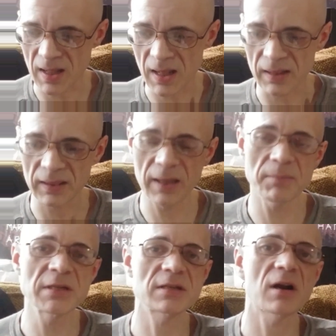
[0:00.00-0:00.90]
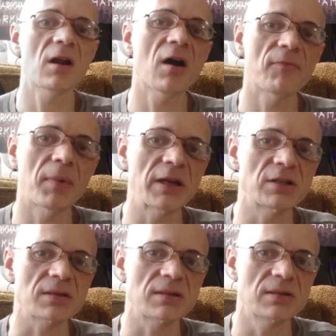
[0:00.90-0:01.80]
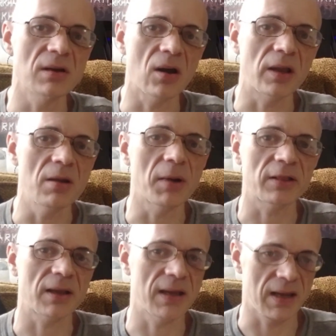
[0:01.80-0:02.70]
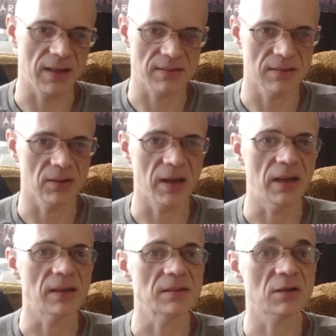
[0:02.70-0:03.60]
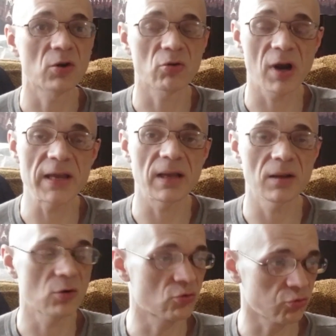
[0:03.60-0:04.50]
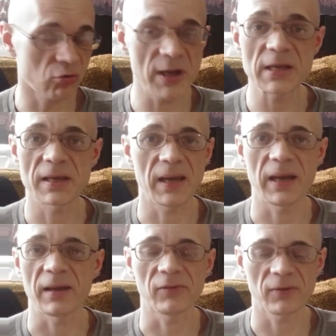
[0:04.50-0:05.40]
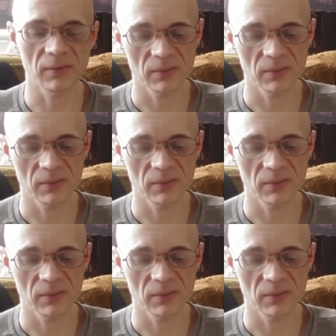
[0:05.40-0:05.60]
Let me start off by just talking about the cast, okay? It's great cast.